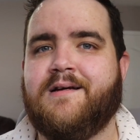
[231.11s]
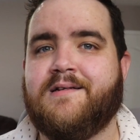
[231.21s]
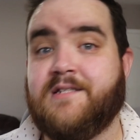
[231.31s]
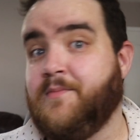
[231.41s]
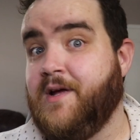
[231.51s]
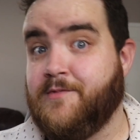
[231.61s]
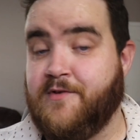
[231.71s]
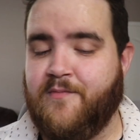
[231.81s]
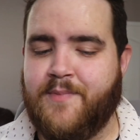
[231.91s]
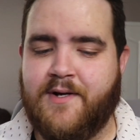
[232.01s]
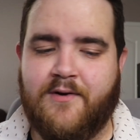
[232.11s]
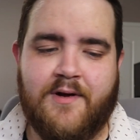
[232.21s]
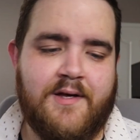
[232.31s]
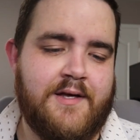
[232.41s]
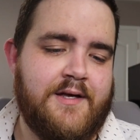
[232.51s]
Uh, some games are even
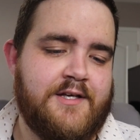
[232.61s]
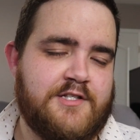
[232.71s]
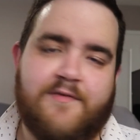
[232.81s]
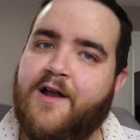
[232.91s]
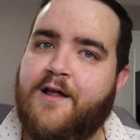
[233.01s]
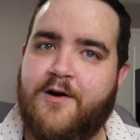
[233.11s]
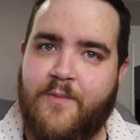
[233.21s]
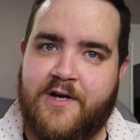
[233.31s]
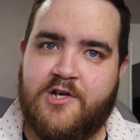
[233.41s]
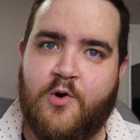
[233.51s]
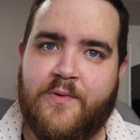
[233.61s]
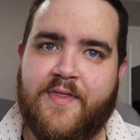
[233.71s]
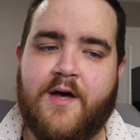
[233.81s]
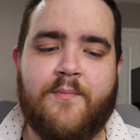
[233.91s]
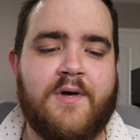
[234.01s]
bigger. So I've got a long way to go
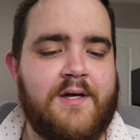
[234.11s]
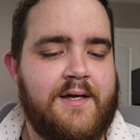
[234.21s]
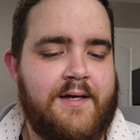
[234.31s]
with them.